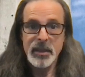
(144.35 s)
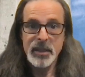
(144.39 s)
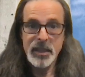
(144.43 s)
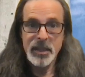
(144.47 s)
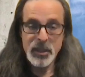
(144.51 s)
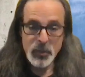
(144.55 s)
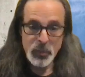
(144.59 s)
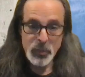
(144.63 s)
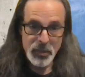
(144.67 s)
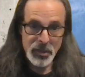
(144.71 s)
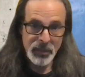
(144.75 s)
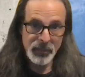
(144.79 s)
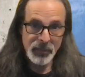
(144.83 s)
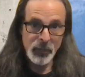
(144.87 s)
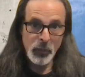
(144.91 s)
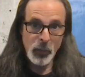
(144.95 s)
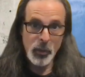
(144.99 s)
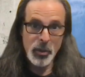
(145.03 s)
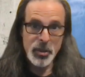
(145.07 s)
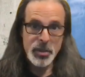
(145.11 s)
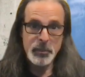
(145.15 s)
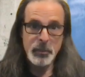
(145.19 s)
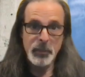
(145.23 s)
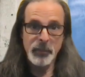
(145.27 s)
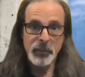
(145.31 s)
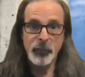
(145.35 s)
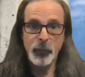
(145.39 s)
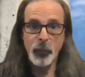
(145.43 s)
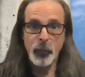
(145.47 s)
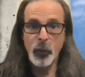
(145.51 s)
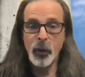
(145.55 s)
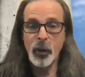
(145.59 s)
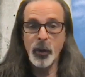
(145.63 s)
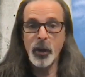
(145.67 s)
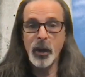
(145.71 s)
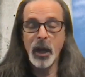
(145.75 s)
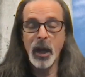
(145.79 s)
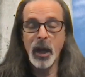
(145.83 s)
This was, of course,
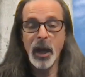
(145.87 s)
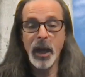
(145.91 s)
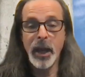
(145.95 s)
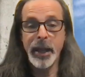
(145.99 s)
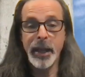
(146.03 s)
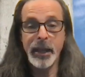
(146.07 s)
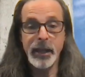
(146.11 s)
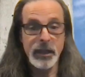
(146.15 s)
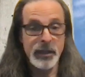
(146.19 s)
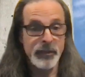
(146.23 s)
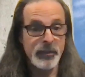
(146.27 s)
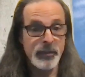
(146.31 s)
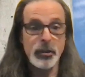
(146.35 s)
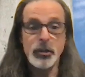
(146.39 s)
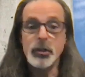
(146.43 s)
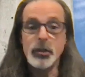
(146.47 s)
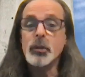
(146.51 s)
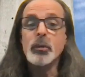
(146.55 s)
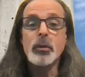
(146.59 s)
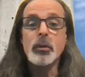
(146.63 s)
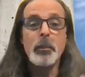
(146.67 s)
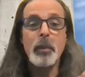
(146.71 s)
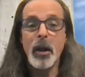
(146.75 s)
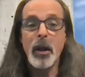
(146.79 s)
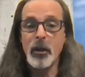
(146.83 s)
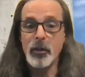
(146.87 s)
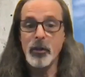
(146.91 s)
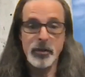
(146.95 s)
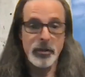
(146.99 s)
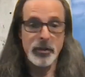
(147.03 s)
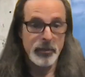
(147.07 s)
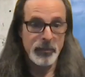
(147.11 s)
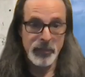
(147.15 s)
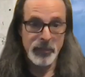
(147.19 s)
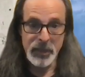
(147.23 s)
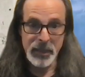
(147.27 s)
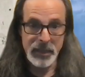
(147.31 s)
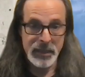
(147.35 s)
before I even knew about
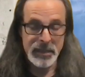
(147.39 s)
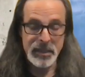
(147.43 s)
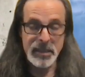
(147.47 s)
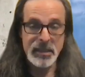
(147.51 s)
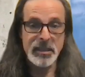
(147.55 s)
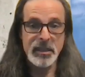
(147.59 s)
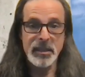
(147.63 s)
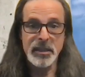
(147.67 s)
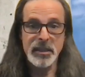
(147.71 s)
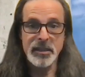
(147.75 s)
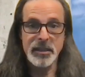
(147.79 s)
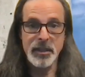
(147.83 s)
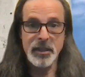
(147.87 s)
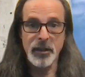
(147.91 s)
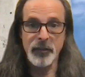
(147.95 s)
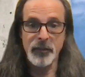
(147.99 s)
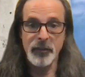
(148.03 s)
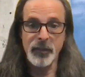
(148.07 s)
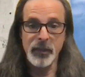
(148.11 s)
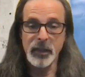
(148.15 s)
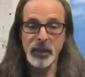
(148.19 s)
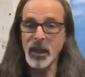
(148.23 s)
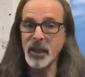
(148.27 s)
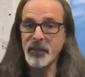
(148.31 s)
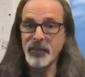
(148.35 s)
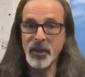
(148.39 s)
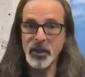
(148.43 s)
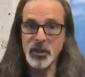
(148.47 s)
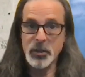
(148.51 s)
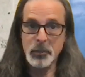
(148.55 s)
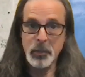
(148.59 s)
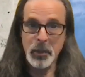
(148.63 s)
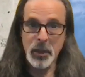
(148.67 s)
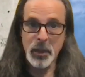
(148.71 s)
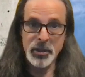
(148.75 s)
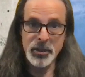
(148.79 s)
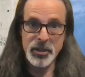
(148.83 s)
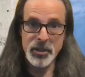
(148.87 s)
the existence of the Lifehouse
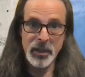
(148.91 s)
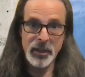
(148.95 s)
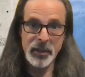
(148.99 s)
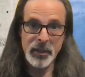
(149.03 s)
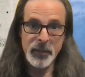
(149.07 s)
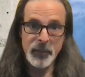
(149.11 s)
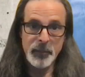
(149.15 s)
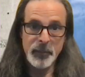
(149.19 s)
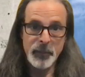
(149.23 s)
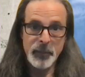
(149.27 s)
Project.